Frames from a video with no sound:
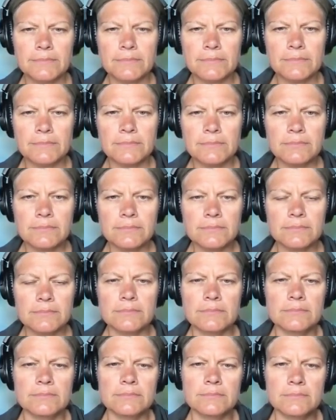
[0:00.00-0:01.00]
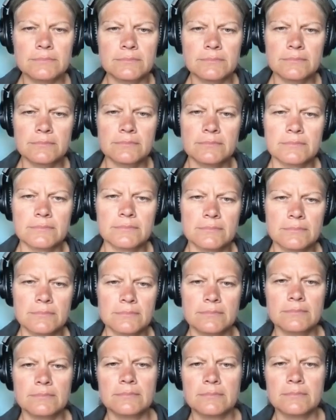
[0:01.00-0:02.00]

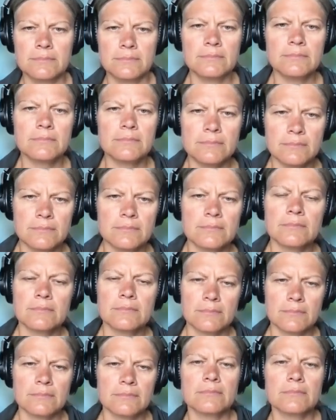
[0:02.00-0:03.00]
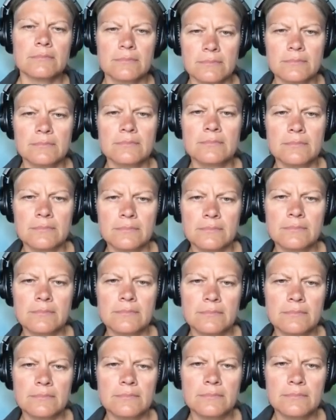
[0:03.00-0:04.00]

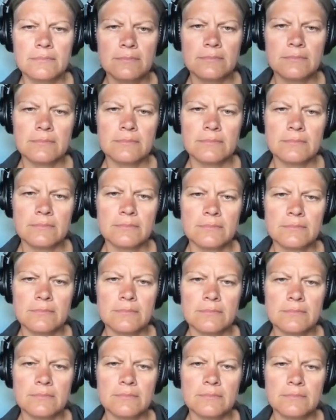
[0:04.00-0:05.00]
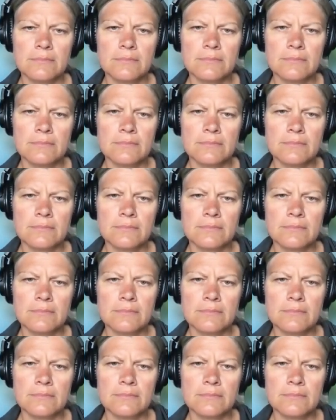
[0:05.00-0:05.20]
The person shown says nothing.